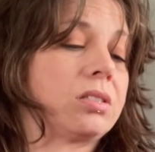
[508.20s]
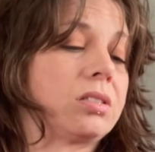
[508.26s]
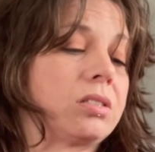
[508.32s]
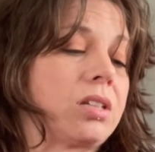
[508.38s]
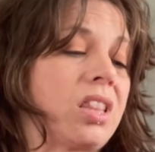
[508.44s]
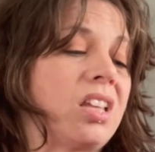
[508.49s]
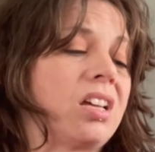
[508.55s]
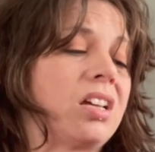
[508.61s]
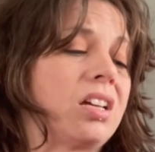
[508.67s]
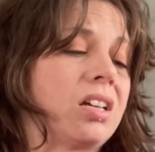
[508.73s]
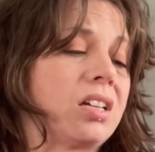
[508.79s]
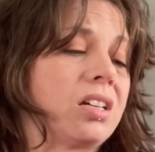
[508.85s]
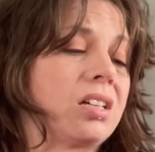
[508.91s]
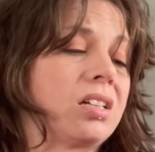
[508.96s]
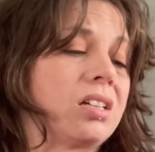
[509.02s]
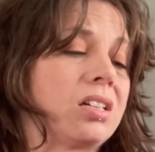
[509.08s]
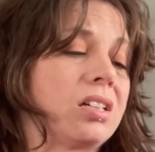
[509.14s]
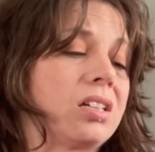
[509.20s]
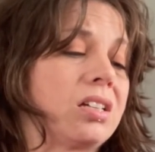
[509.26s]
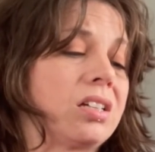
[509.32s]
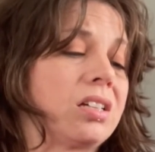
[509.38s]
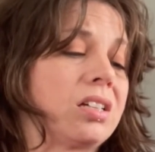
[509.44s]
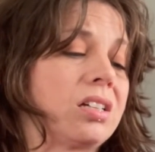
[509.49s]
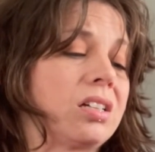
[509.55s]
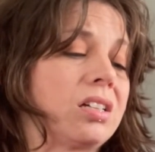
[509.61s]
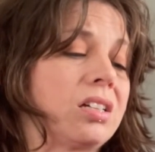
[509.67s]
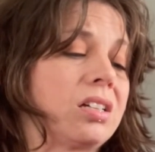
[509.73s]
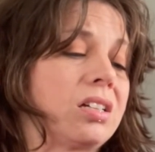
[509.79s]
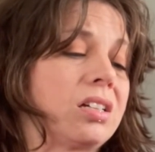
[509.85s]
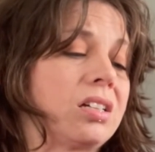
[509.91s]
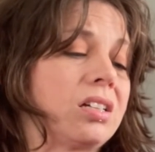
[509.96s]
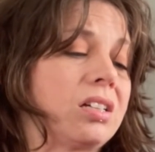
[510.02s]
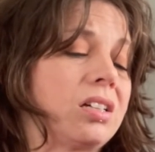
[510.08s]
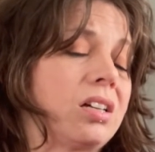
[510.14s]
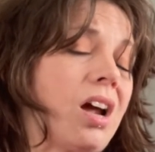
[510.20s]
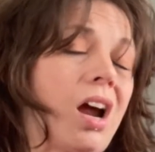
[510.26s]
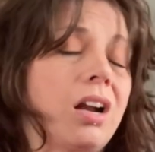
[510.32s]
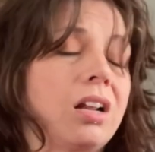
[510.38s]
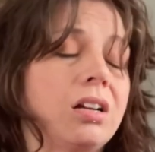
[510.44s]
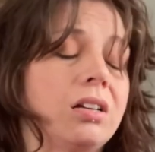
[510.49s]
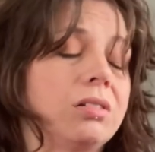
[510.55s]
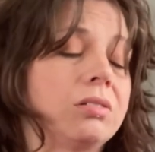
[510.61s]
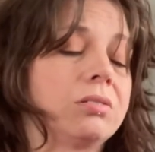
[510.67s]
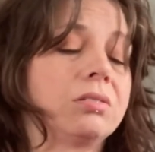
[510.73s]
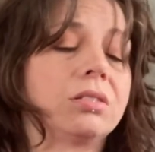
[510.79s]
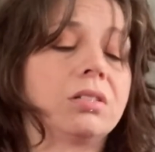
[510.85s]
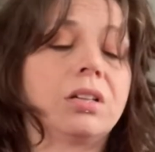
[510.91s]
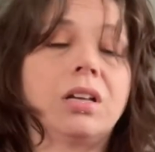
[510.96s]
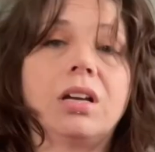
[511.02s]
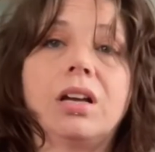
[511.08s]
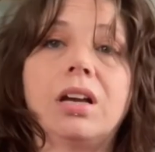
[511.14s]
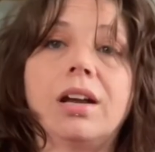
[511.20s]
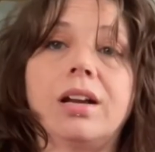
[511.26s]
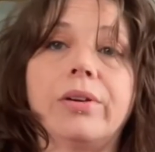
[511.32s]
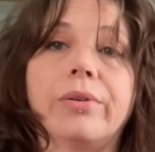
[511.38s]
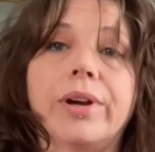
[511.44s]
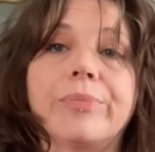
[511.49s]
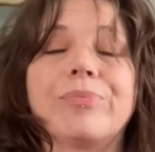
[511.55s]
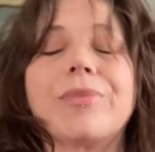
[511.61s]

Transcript: I think. I don't know. Anyway,